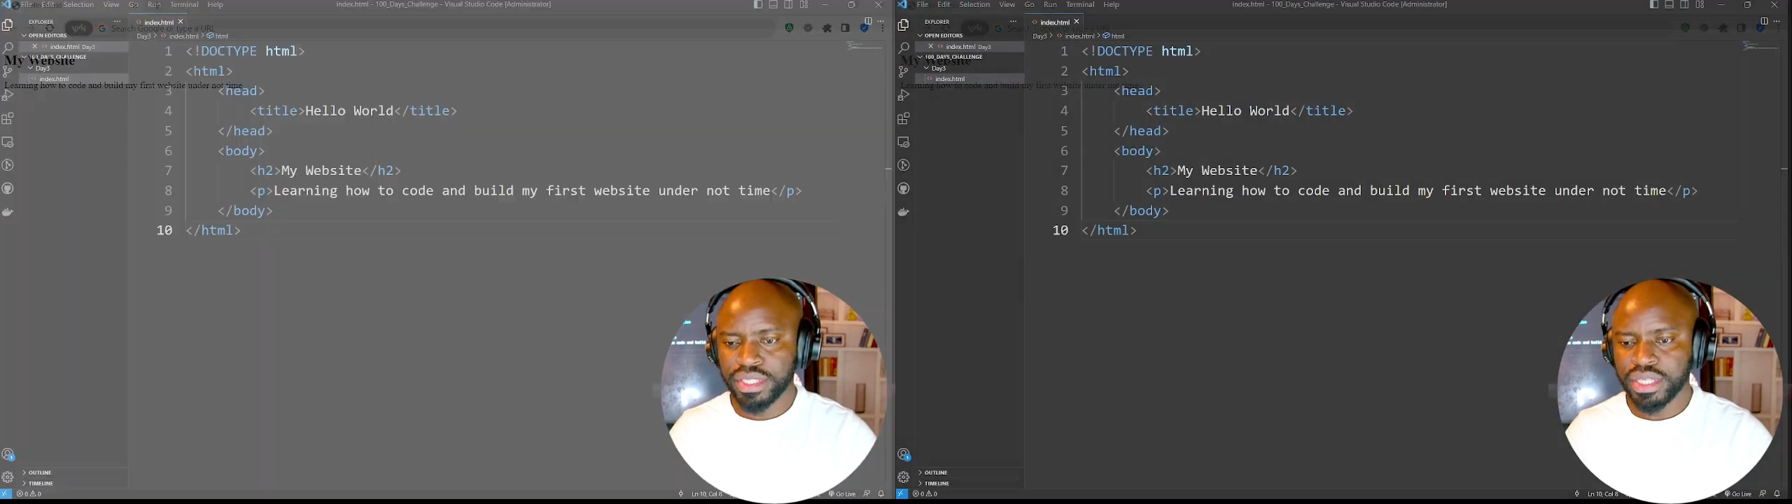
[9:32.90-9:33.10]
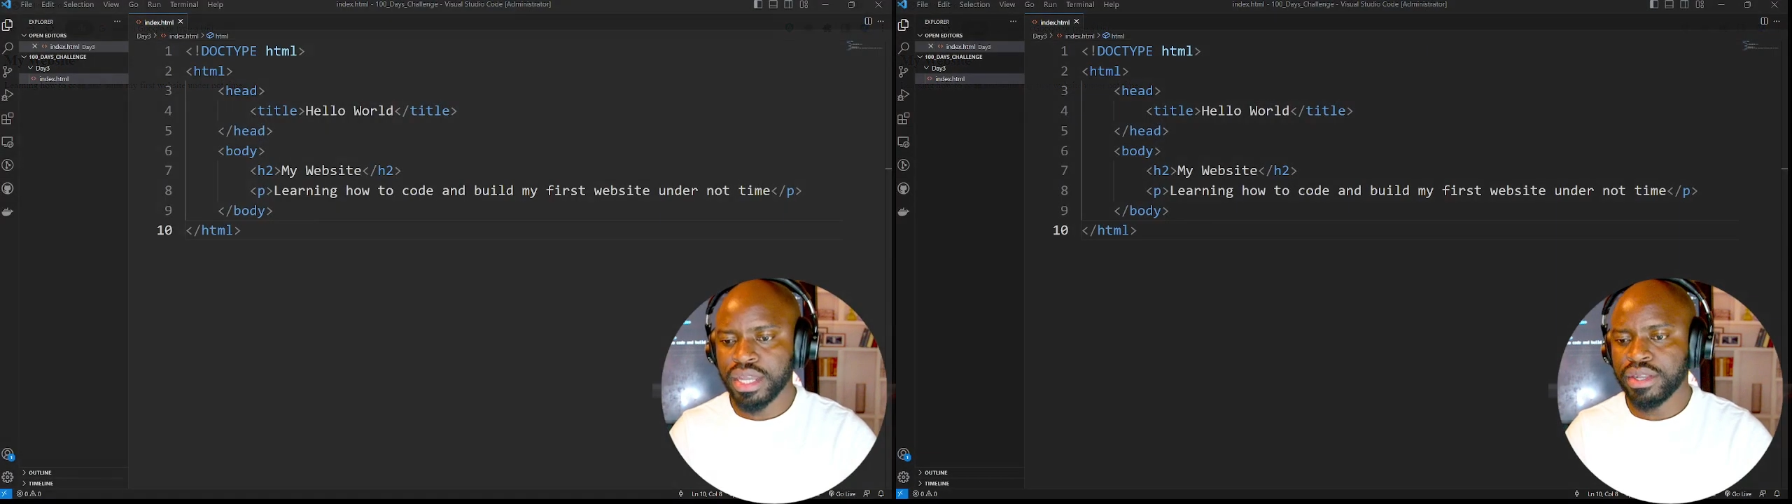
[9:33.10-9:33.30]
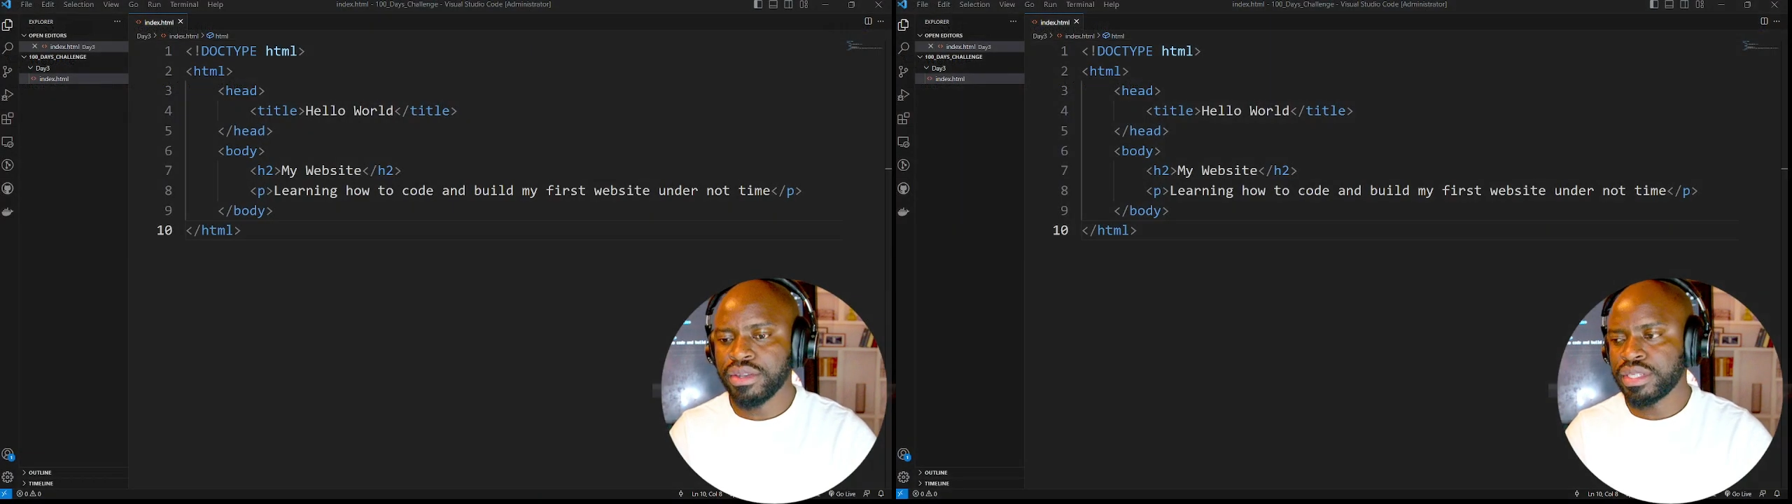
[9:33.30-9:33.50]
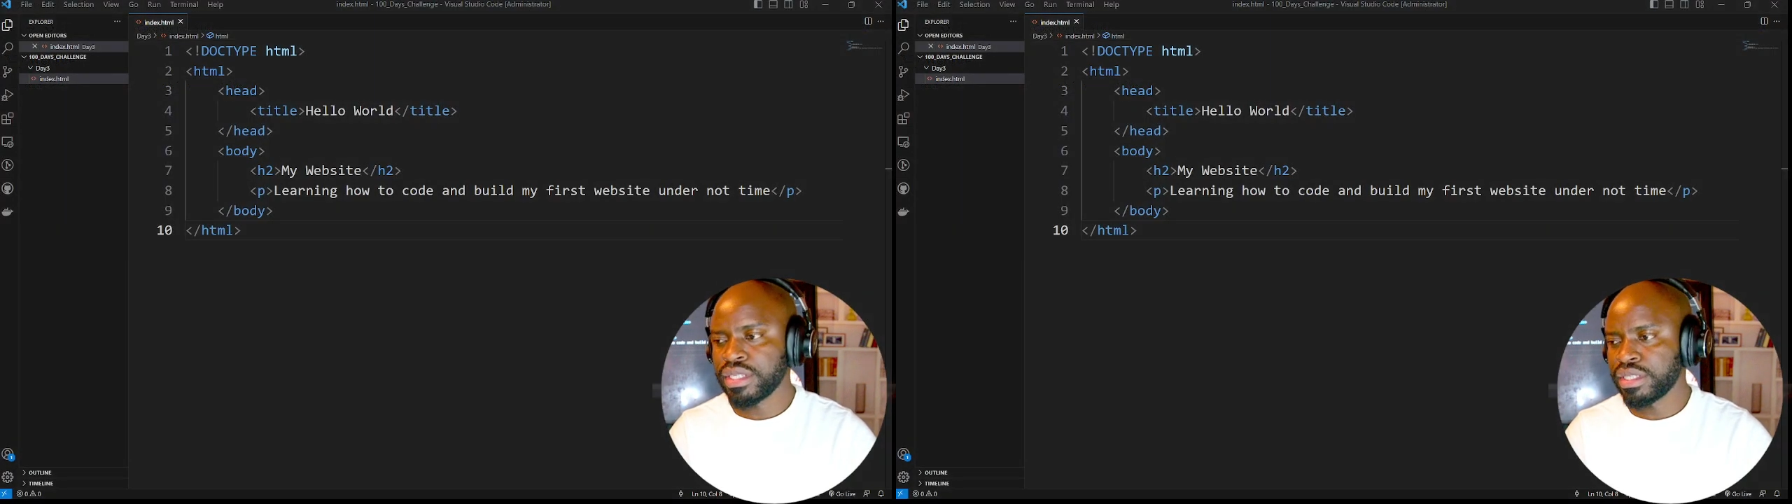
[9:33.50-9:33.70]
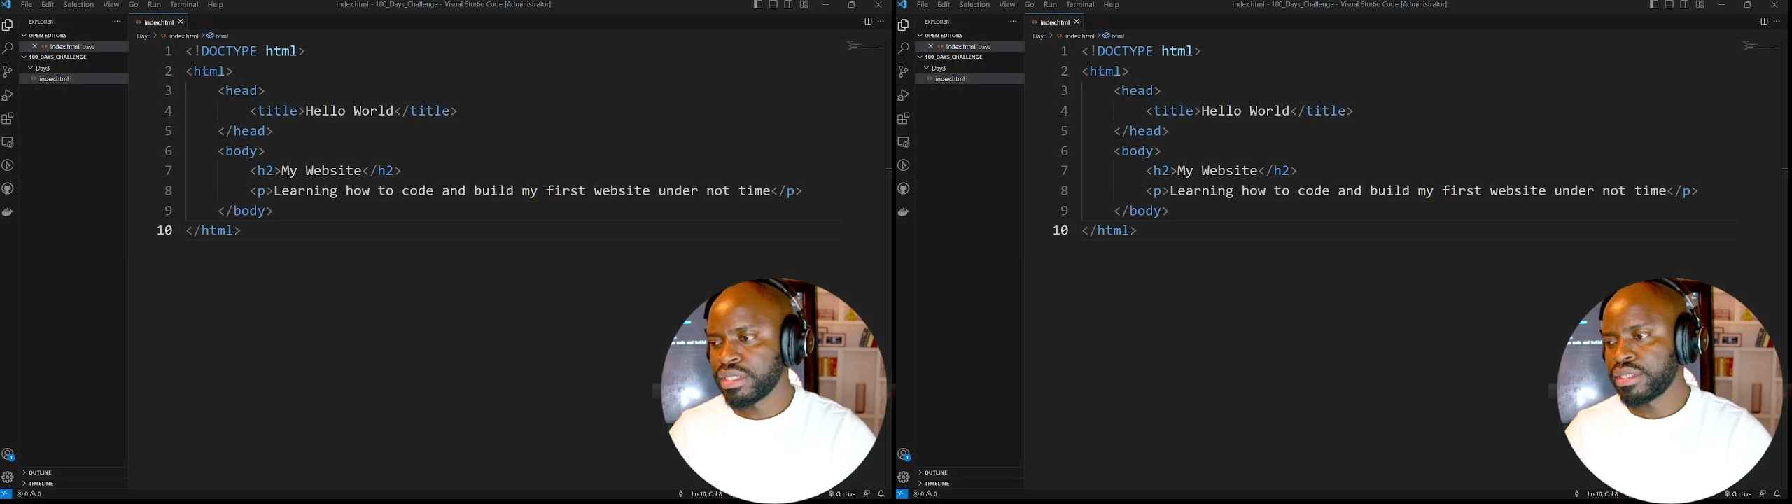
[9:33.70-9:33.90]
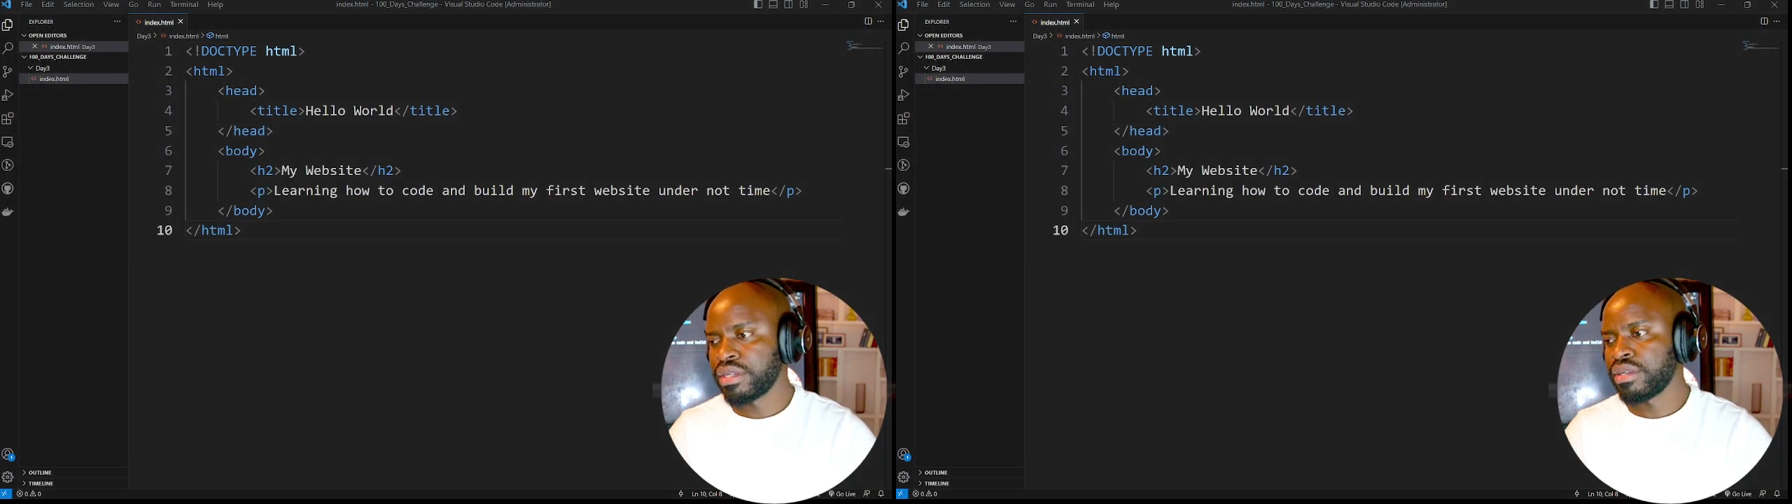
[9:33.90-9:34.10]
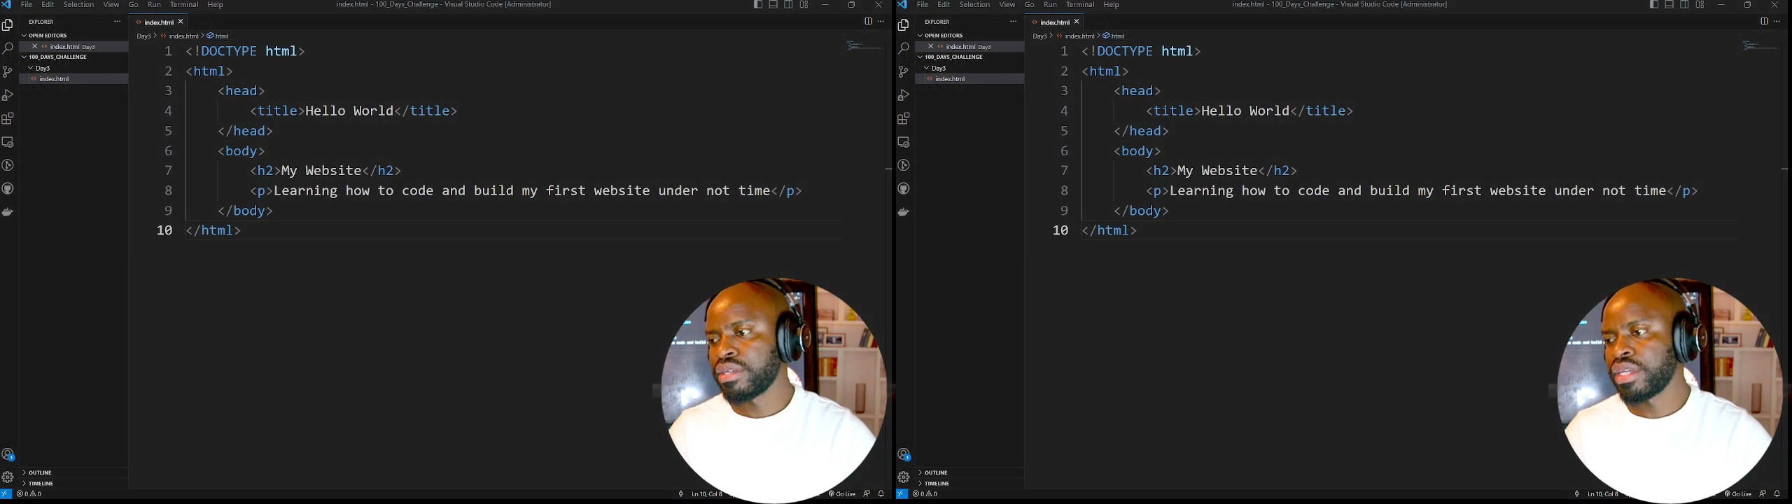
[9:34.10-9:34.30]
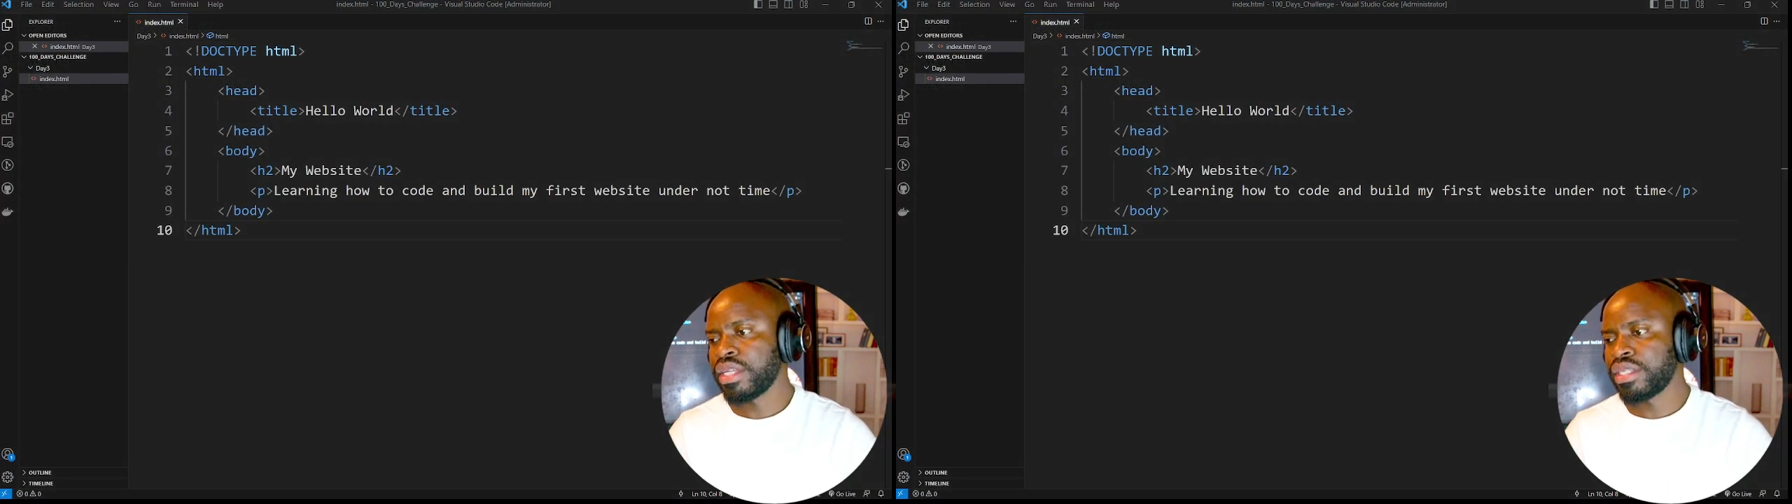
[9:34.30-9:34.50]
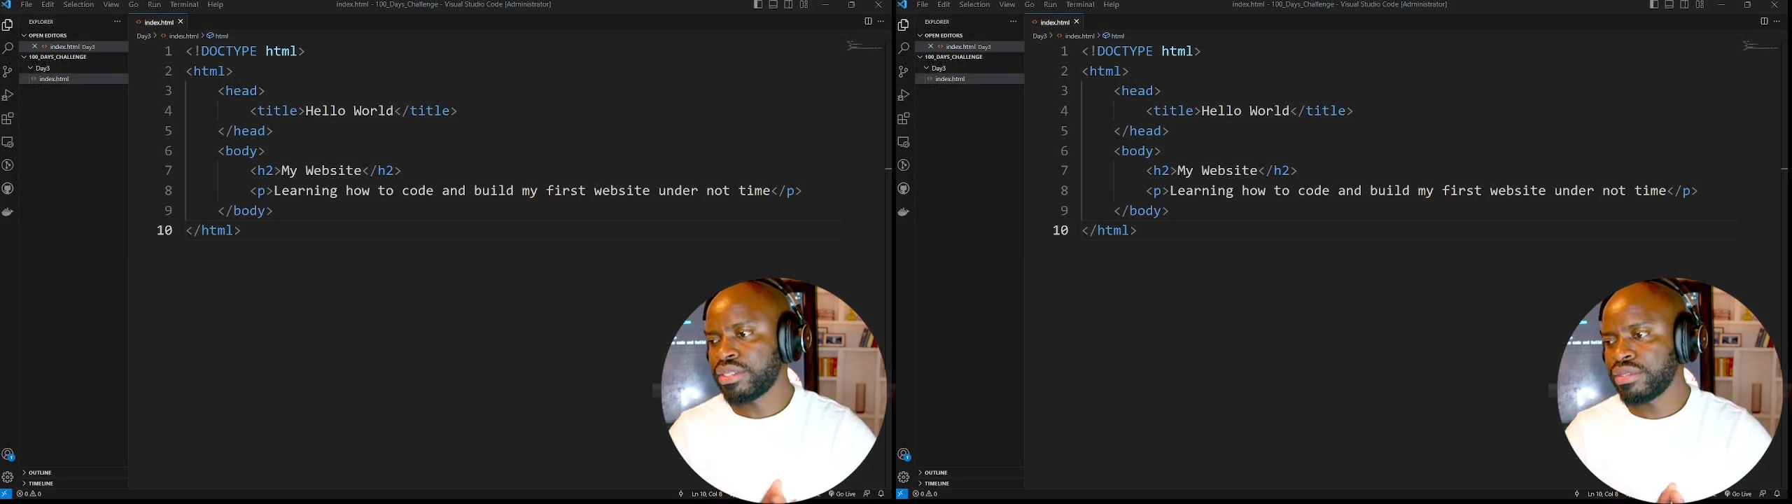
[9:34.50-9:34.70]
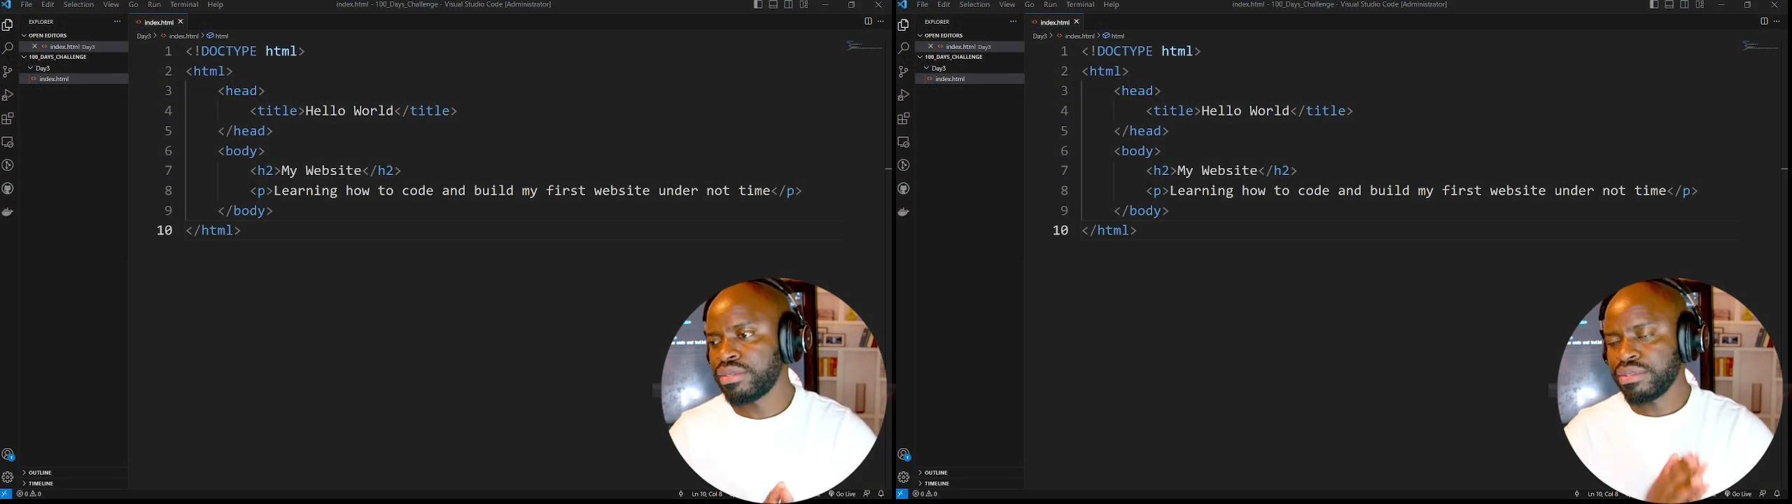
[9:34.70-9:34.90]
accordingly. So
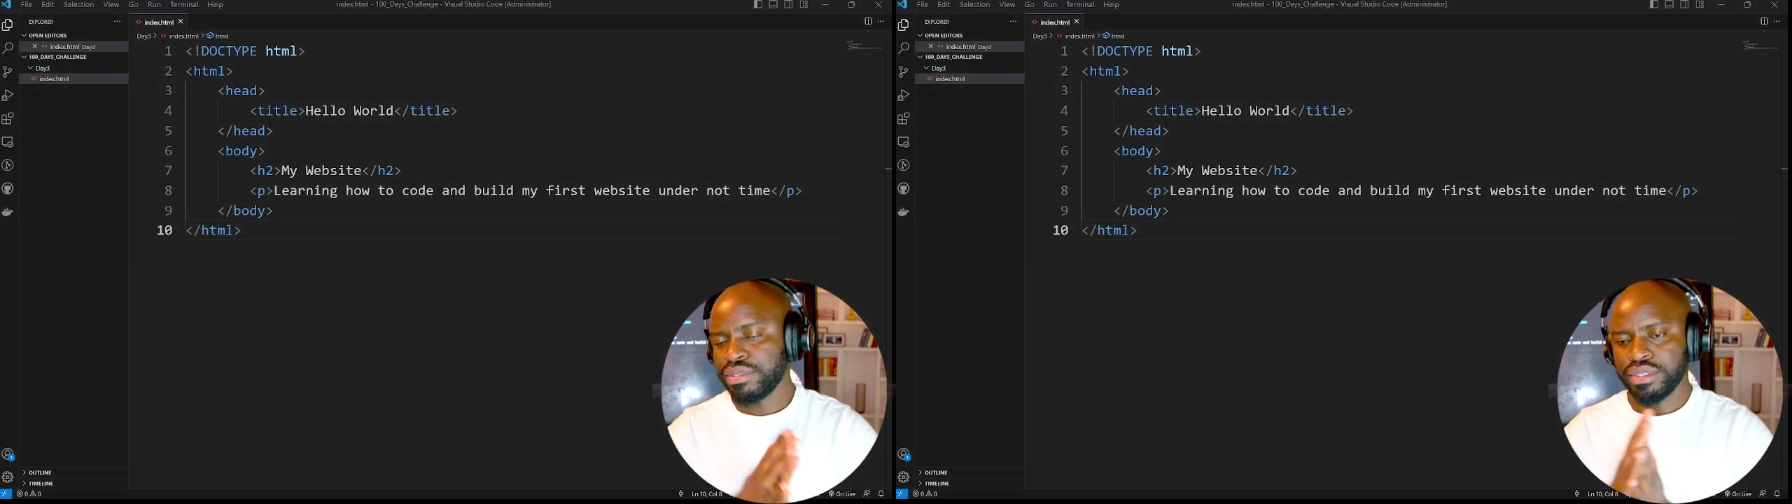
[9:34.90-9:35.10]
H2